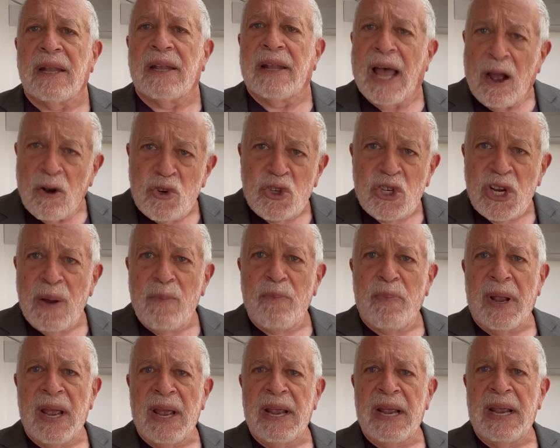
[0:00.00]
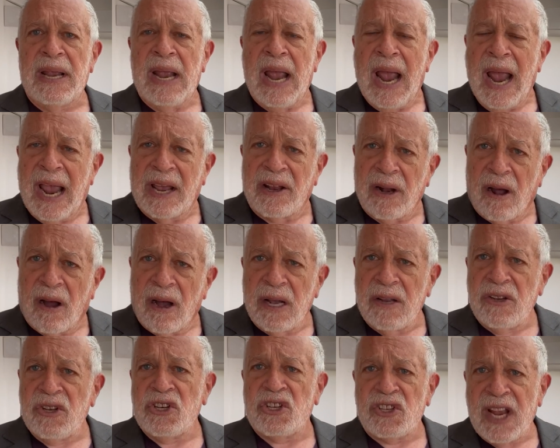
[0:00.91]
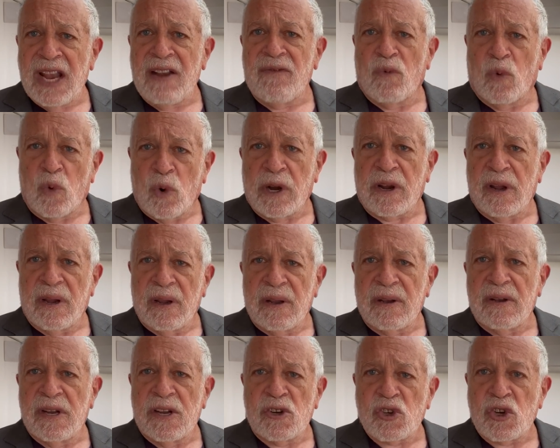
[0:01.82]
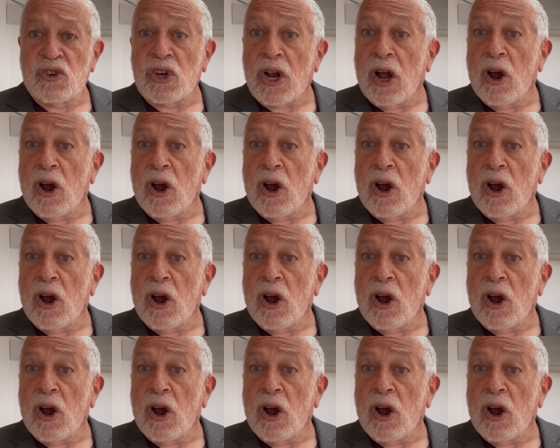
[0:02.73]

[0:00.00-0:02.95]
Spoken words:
Lousy pay and unsafe working conditions